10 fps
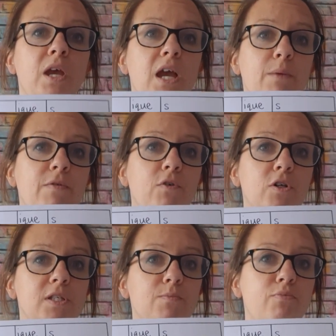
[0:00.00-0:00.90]
and we've got
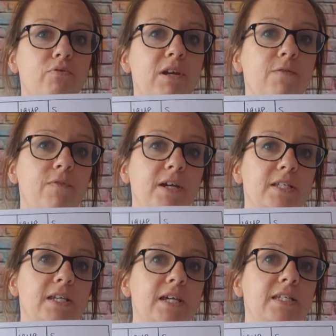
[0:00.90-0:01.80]
some
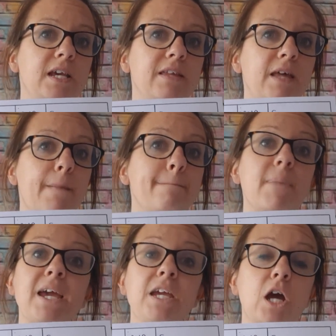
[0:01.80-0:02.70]
prefixes that
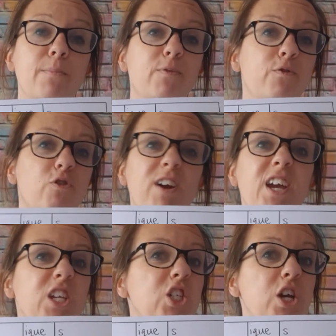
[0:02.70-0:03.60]
may come before it.
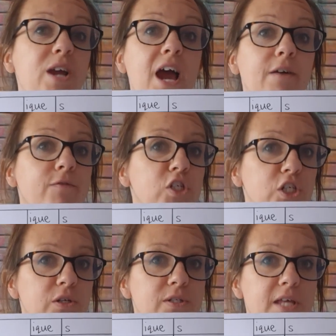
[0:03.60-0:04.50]
You don't have to
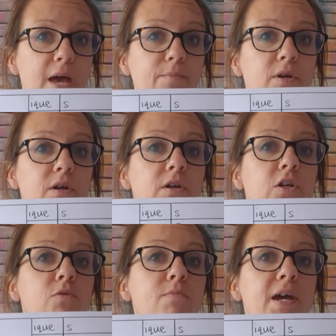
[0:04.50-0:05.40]
use them.
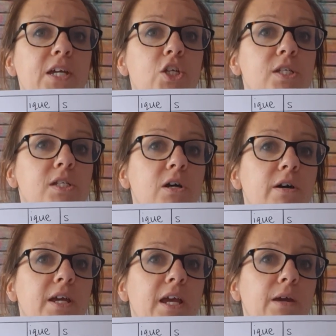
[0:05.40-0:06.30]
You may just start
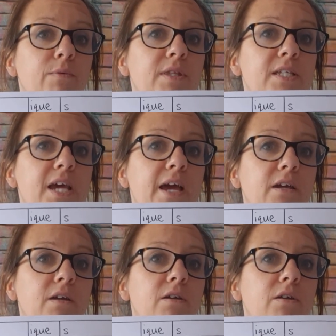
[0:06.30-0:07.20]
here with
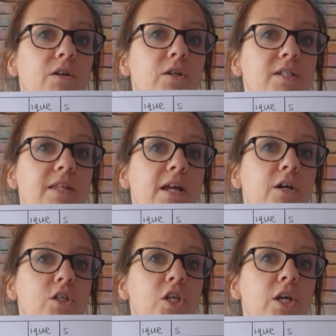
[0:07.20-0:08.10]
tech. You can say that
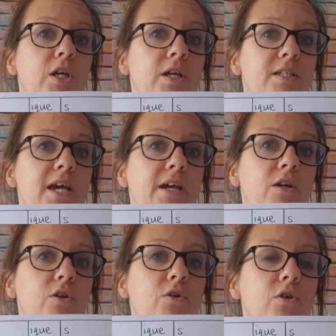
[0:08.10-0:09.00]
at
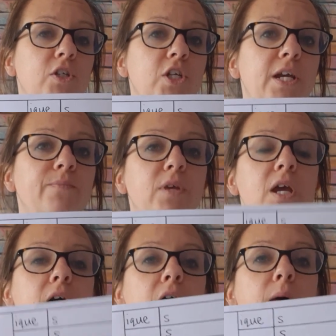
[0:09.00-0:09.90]
technology.
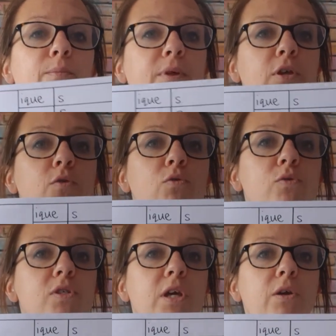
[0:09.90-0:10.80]
But you
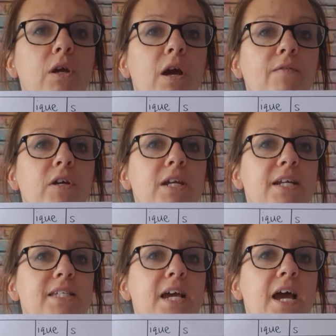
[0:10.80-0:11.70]
also can
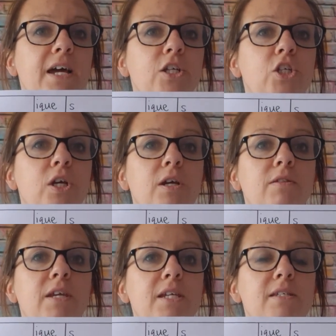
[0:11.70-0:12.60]
attach
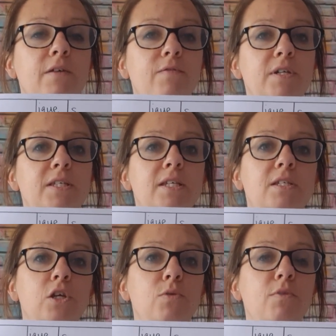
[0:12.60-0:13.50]
these suffixes. So
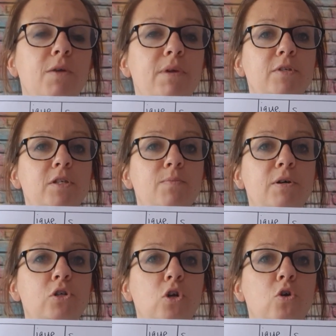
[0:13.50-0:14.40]
you might be
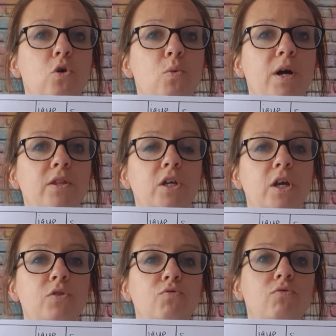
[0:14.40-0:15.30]
build a long word that
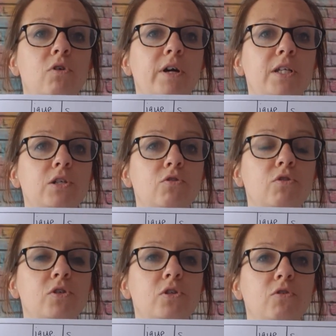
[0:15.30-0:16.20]
goes right
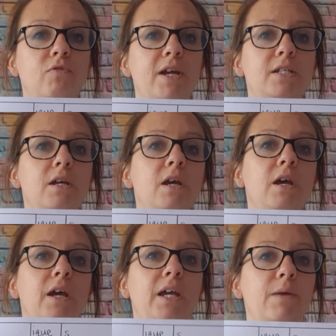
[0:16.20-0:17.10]
across the grid.
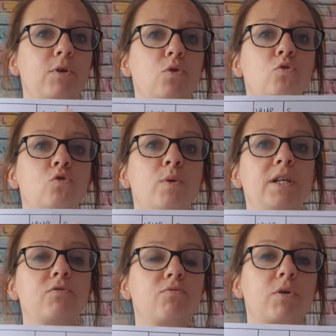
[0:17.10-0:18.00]
Okay, but you
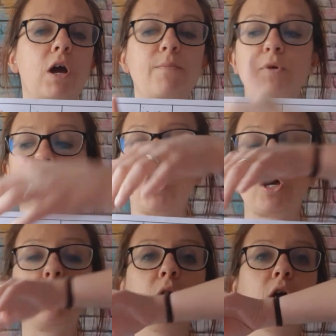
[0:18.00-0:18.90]
always
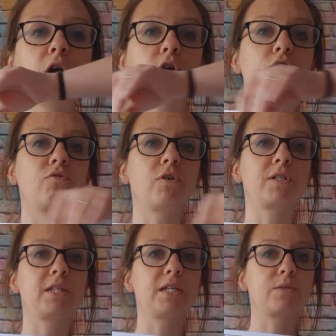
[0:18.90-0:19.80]
go across
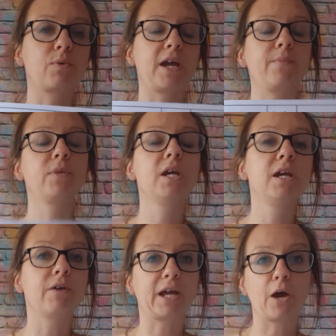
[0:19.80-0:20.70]
this way.
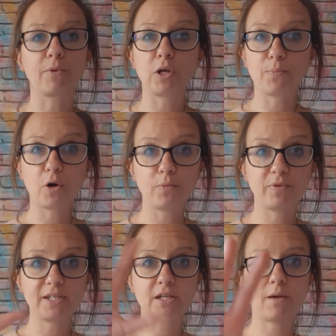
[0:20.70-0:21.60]
Okay, I'm going to pop
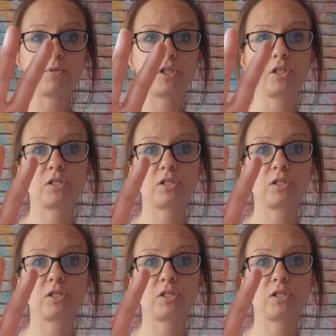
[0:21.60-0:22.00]
this up to the